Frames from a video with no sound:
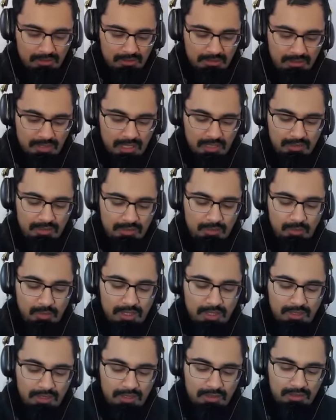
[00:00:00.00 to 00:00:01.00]
then the
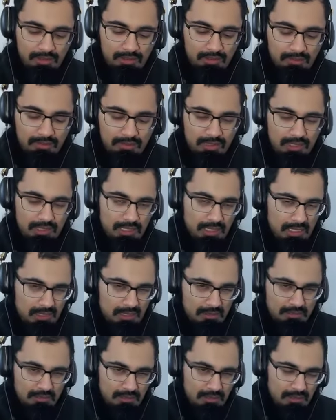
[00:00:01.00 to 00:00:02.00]
way that you can do things
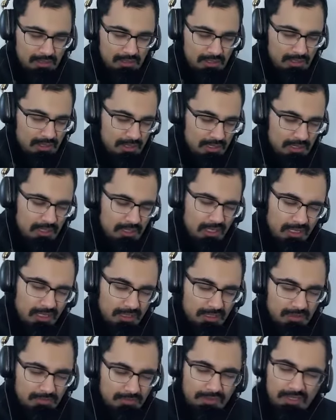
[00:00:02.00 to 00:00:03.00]
is just
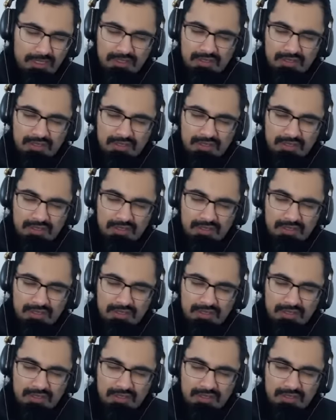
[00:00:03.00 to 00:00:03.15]
slightly different.